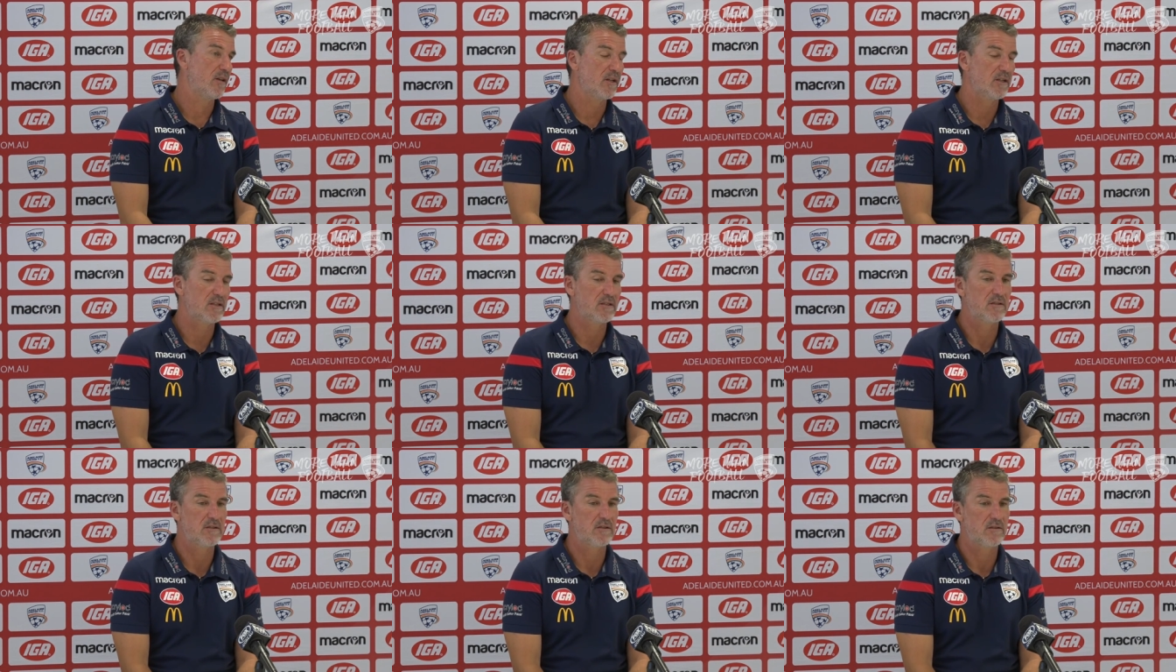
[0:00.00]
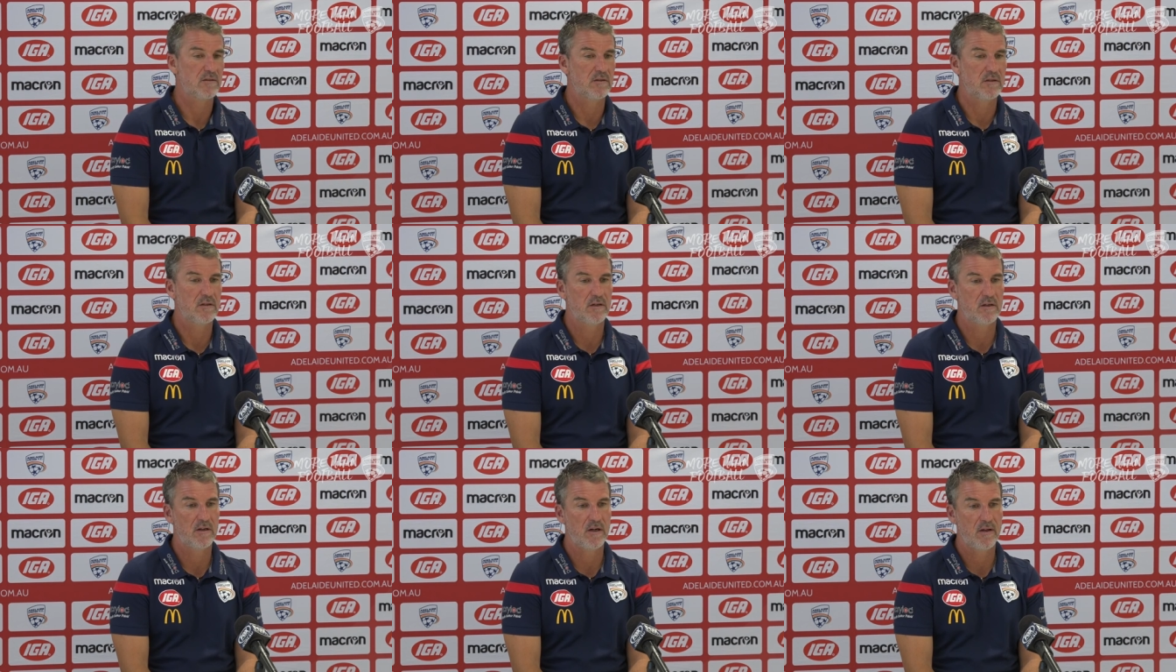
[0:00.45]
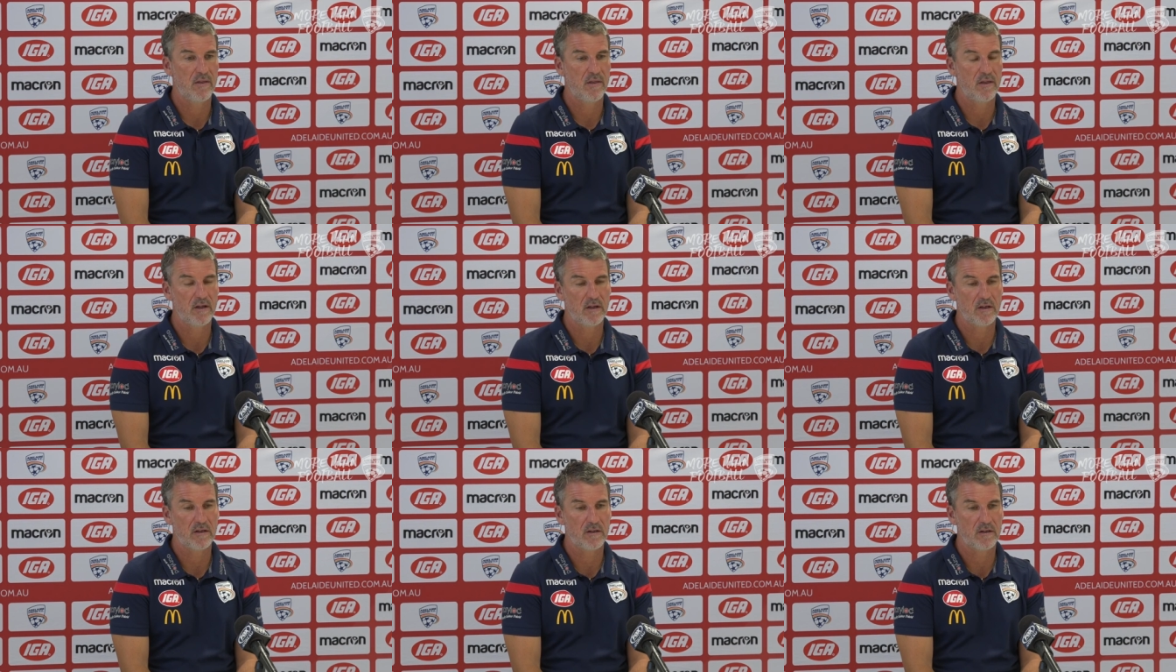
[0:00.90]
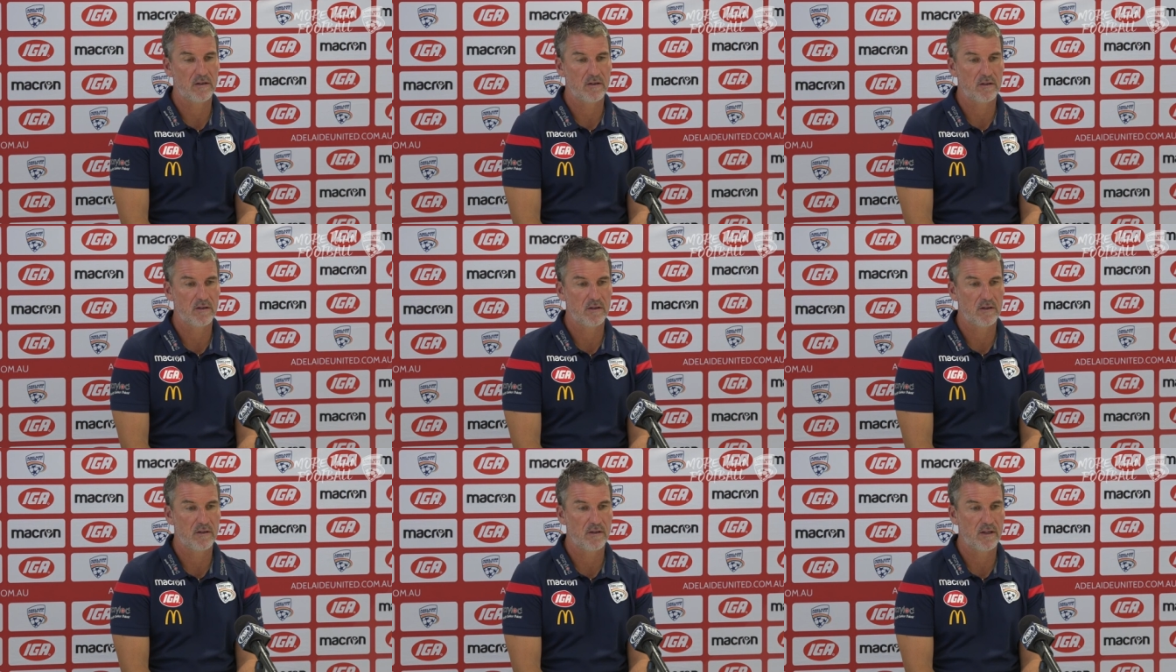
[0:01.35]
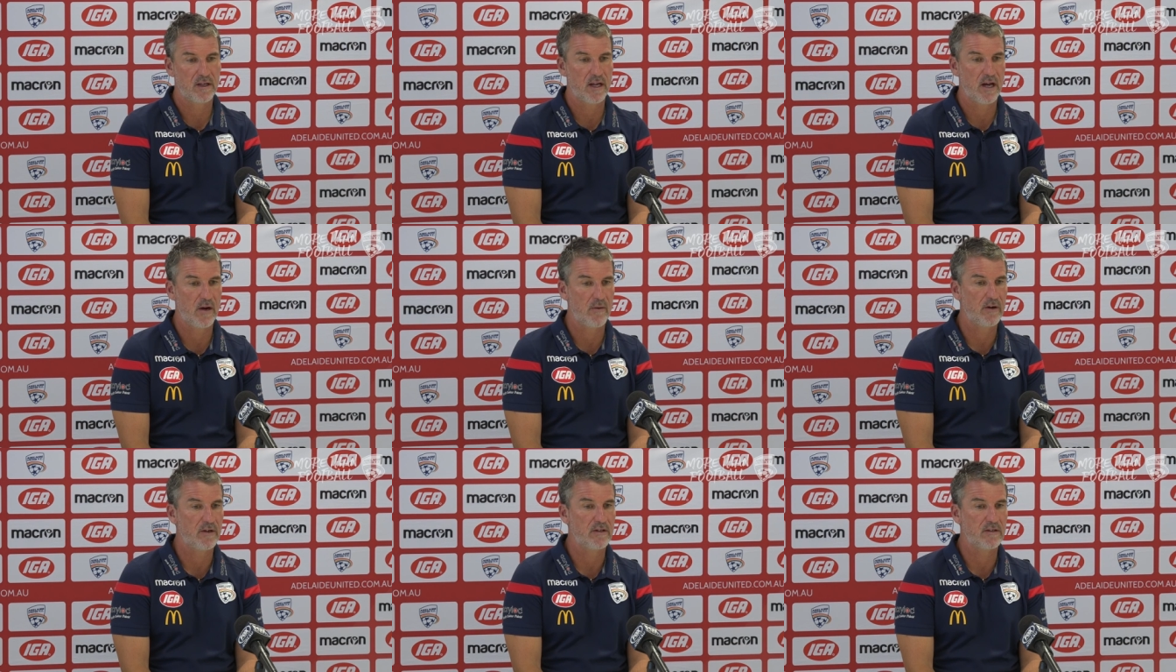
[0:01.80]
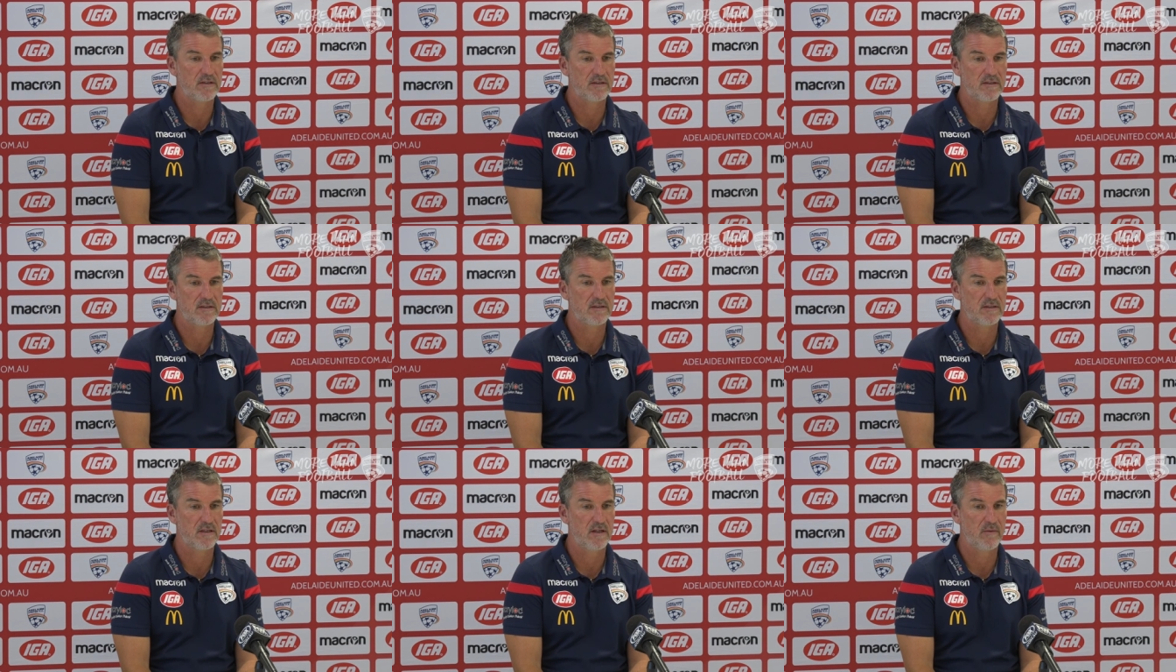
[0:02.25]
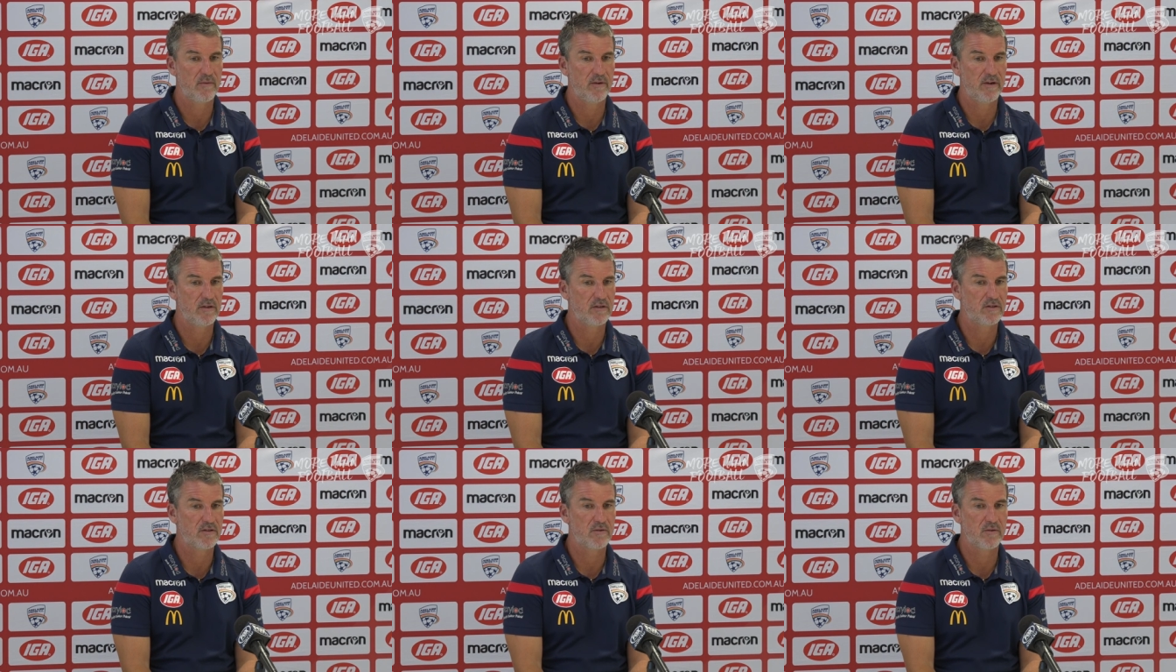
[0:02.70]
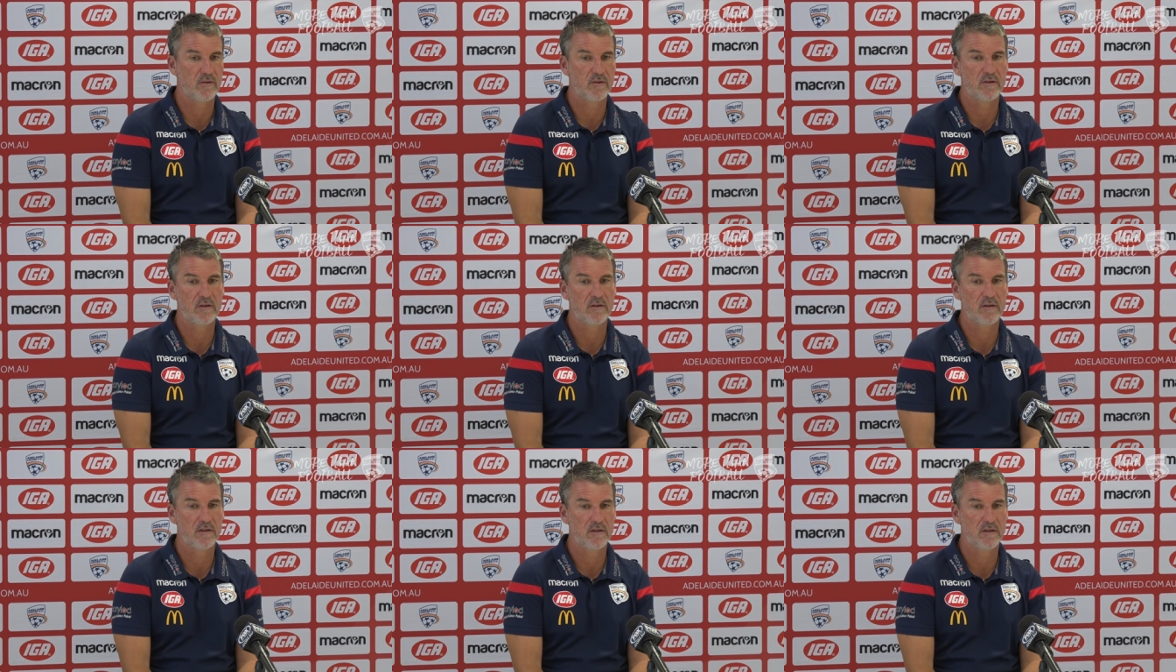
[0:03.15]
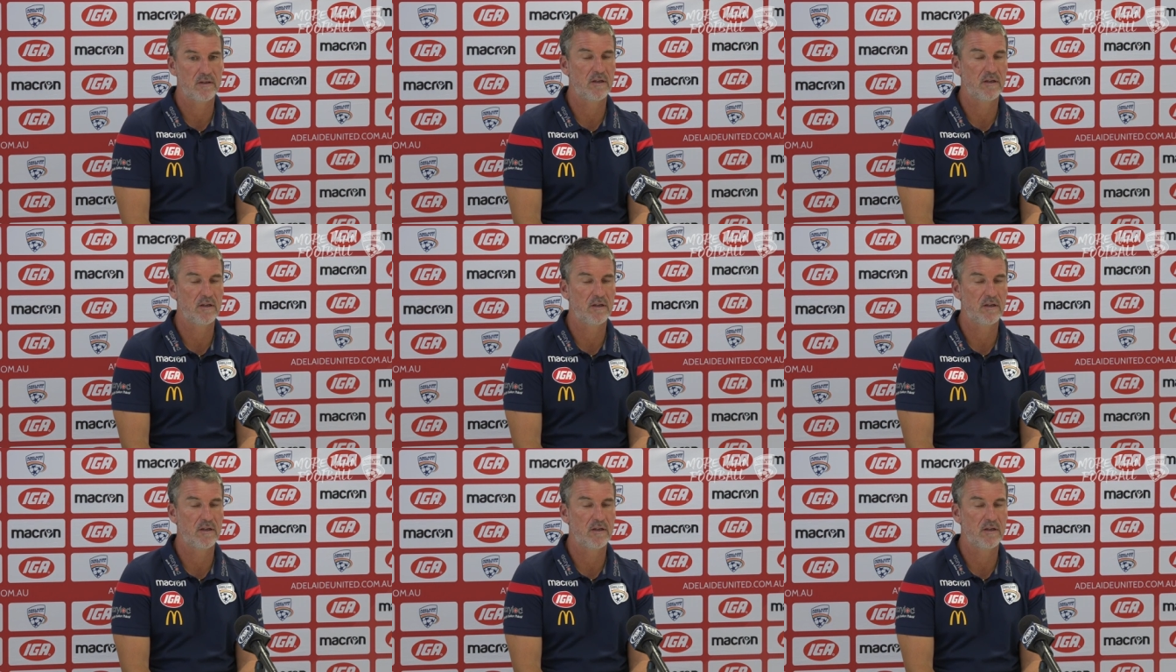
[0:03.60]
That's I think the characters are very strong.